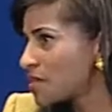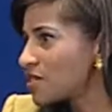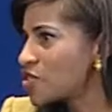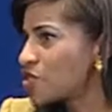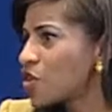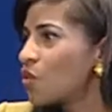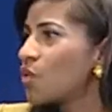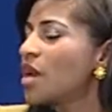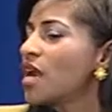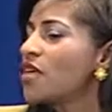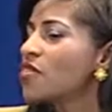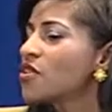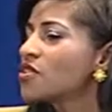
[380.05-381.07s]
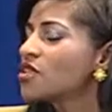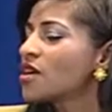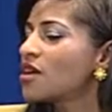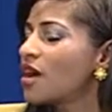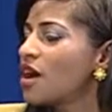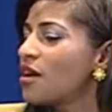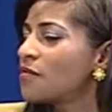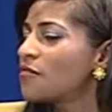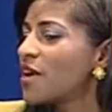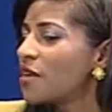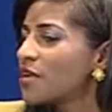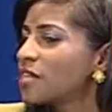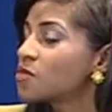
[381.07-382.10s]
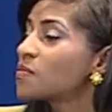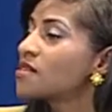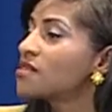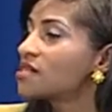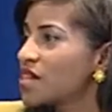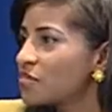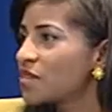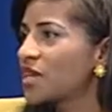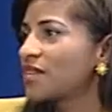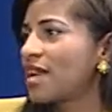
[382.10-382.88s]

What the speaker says: and so there's a very specific